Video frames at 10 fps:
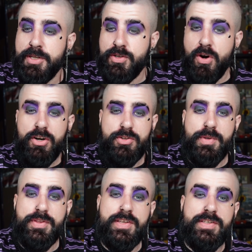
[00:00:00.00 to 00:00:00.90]
been charged
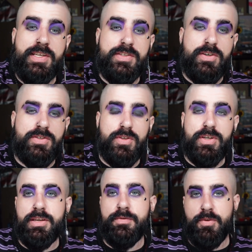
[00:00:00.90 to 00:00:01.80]
with this, he starts
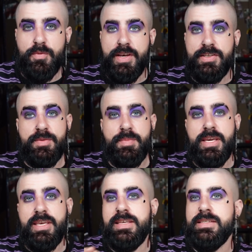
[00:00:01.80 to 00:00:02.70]
looking for ways to
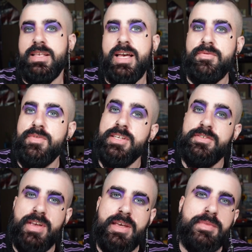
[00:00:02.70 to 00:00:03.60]
make his life and
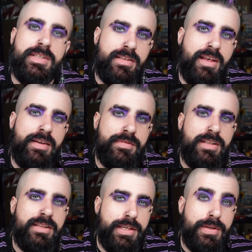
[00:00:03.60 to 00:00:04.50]
his family's lives
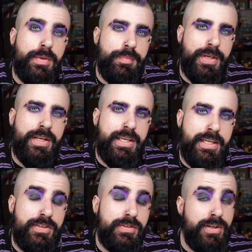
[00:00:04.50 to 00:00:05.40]
a little bit
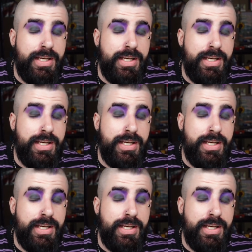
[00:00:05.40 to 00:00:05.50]
easier.